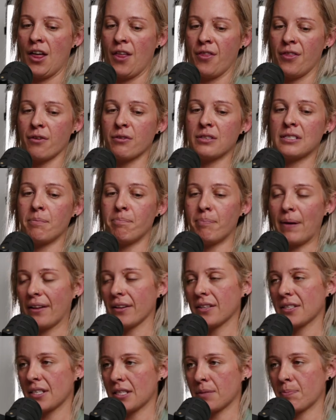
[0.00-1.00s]
there is a
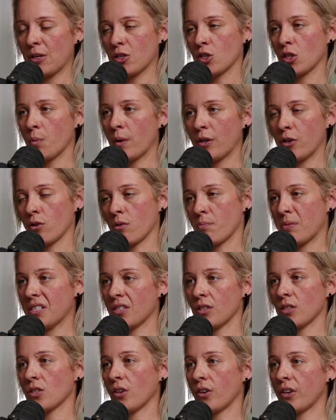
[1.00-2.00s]
balance, especially when you're a
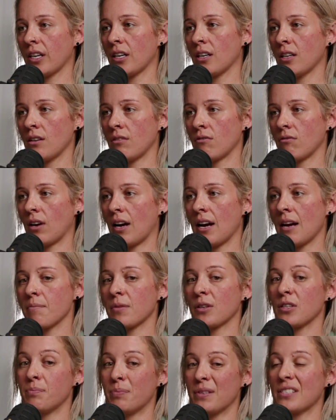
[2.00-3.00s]
business owner, right?
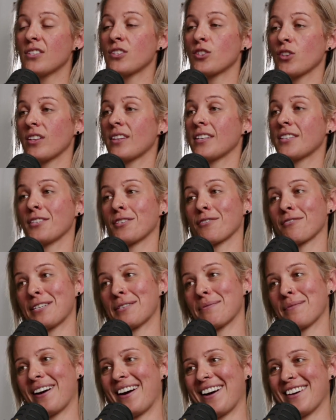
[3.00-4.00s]
Because this is the
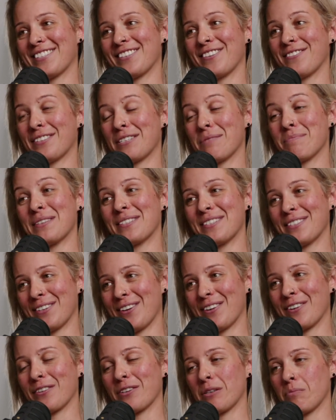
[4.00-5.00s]
reason why I asked you if it's a business
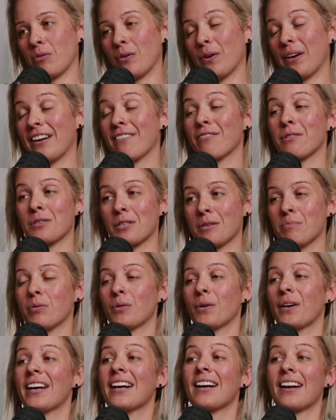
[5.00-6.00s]
owner or an employee. If it was an
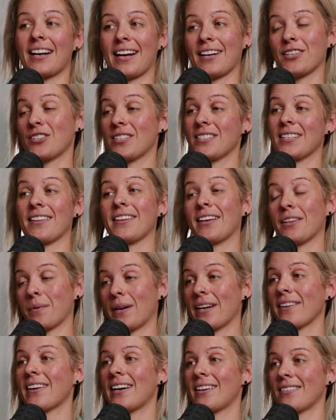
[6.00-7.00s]
employee, I'd actually say the other
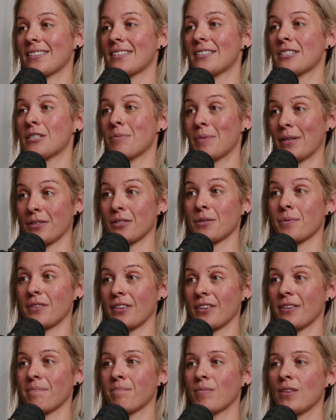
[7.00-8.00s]
way around, to be honest with
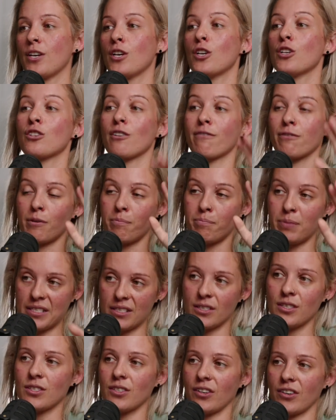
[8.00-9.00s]
you. So for a
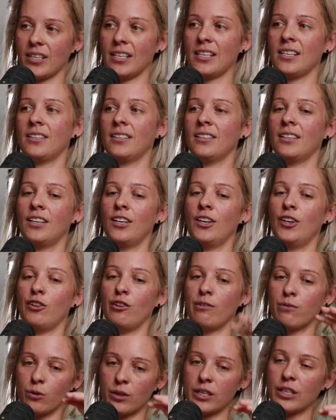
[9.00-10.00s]
business owner,
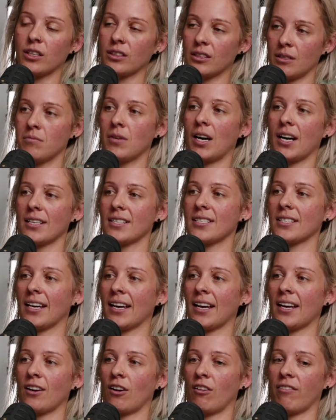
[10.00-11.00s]
you've already got the
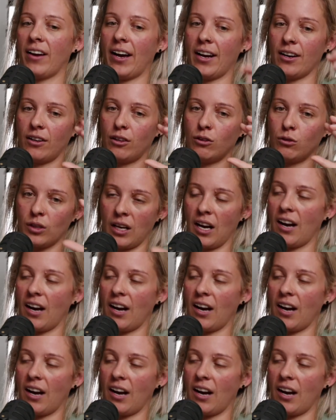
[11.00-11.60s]
mindset of how to look